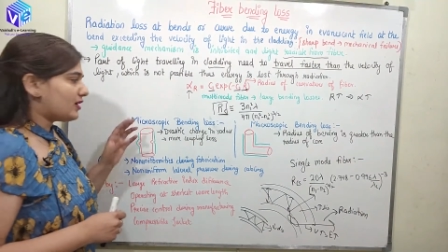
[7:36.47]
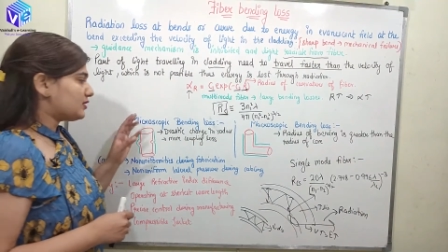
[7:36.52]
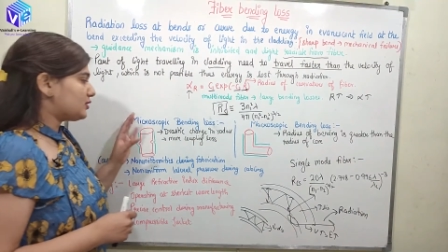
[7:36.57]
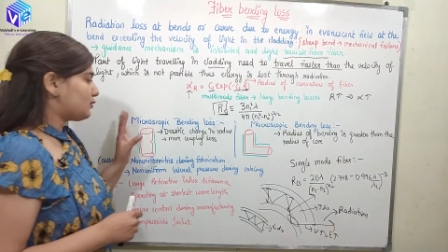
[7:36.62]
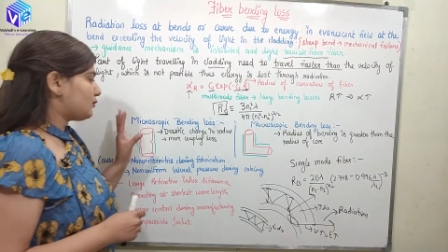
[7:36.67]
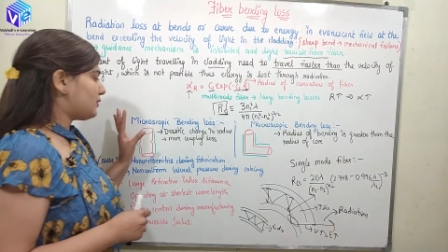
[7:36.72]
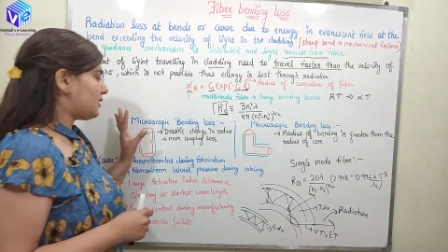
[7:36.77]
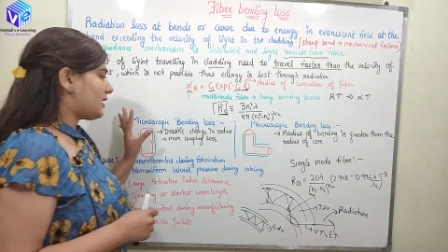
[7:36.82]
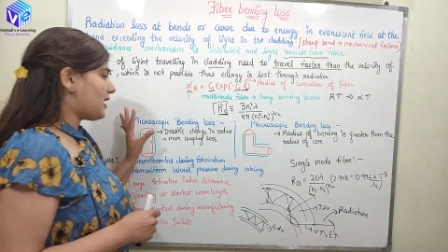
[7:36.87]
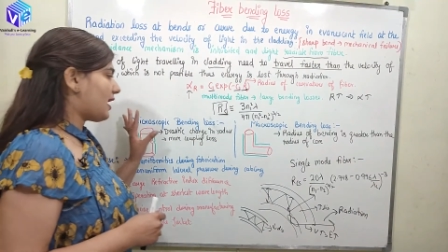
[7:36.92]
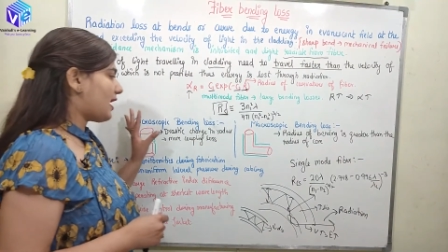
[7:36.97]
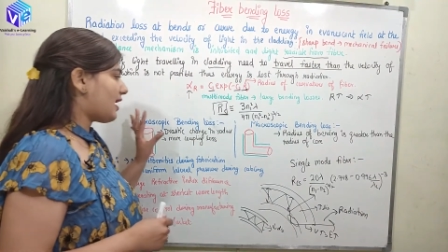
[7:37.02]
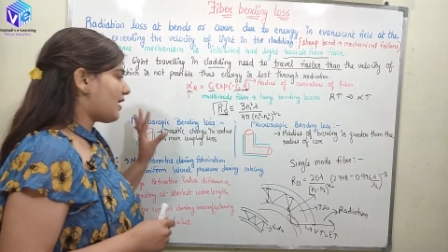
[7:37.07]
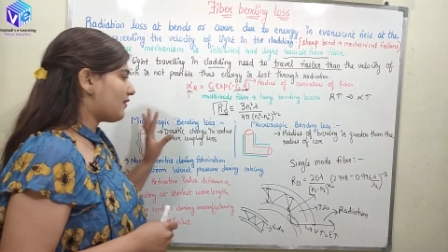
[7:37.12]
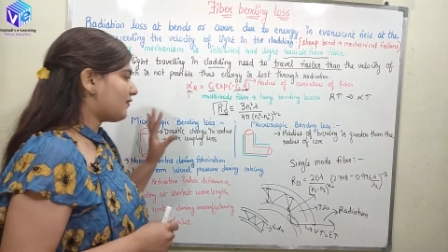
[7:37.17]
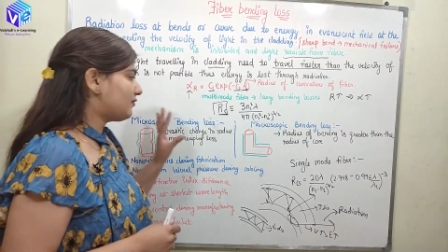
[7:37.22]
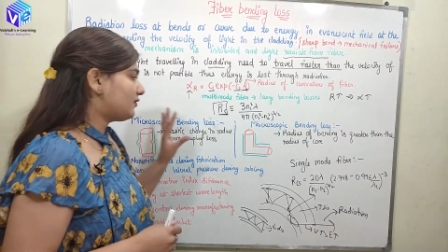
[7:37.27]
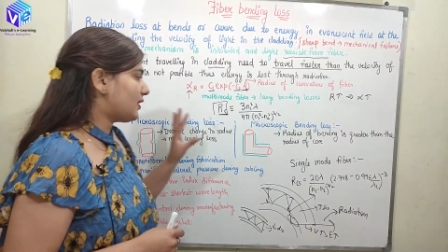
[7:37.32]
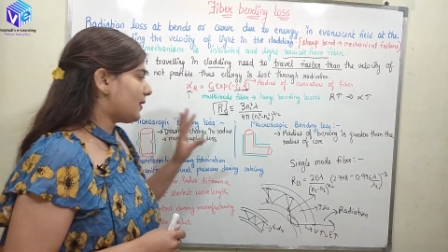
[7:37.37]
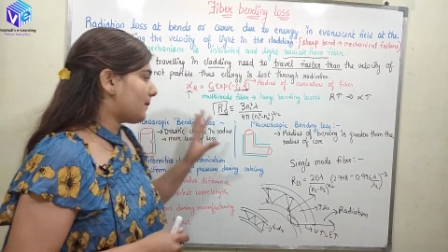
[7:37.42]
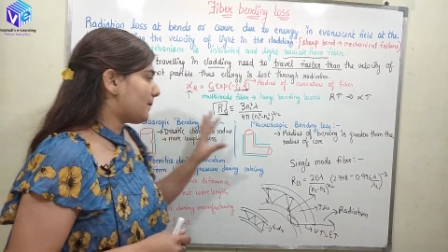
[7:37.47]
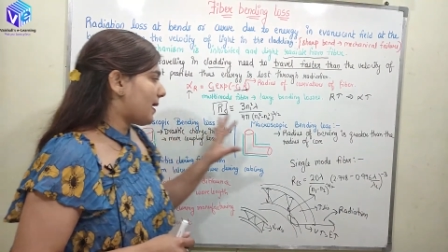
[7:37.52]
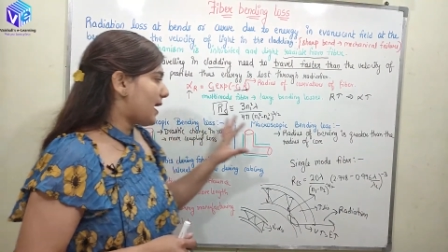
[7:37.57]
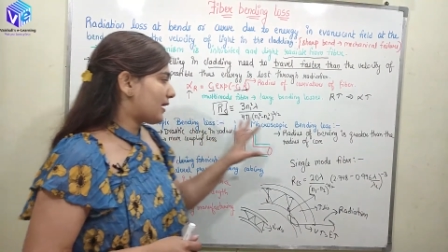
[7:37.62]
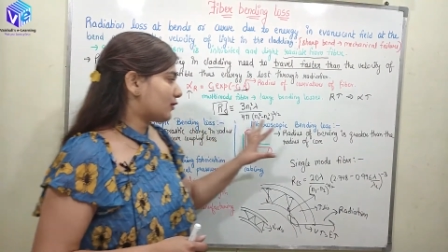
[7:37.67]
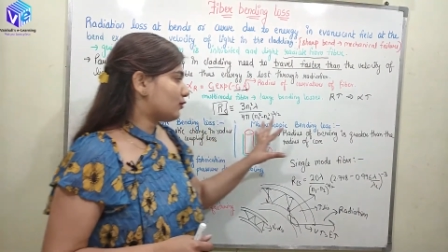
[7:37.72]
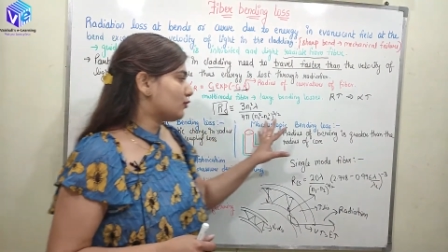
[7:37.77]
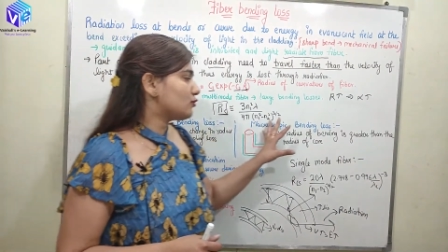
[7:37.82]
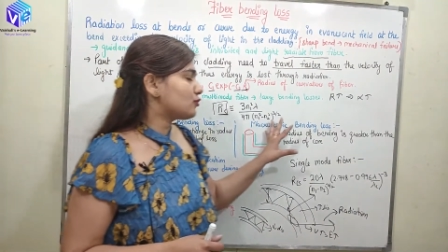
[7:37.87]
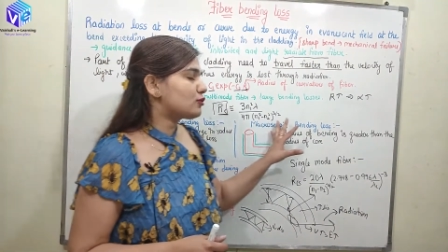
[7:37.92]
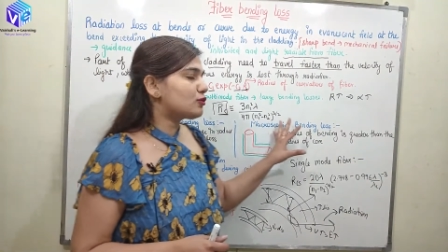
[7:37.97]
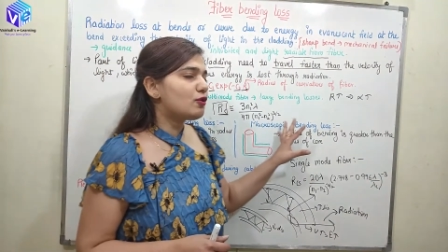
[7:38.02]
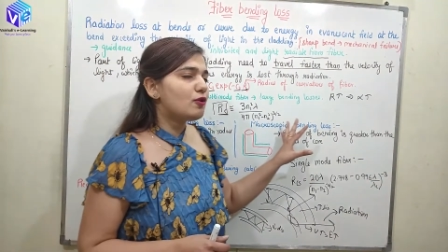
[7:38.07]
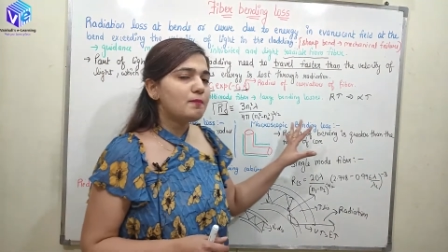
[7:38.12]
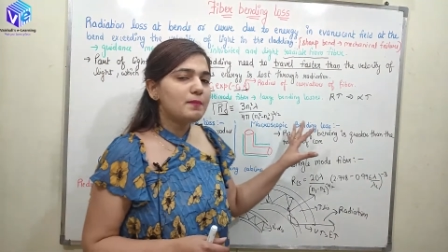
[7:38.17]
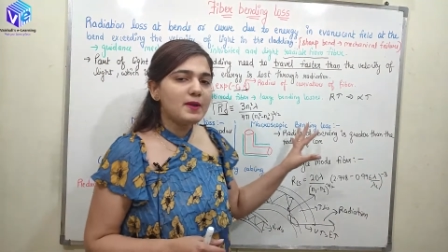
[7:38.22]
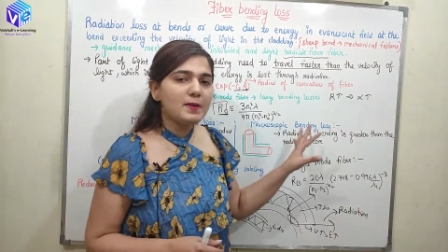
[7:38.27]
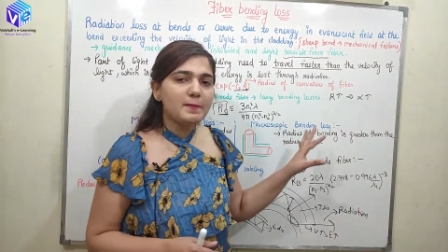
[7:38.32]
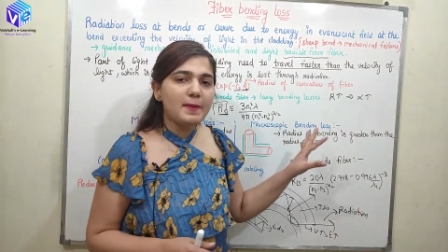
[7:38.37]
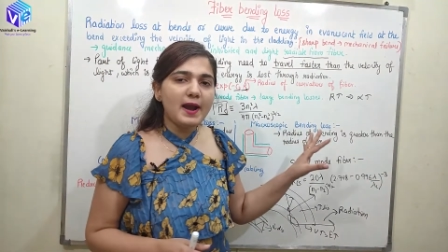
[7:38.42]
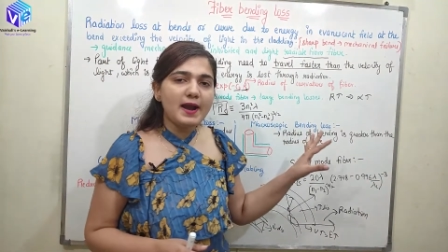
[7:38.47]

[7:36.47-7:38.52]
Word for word: First we have the macroscopic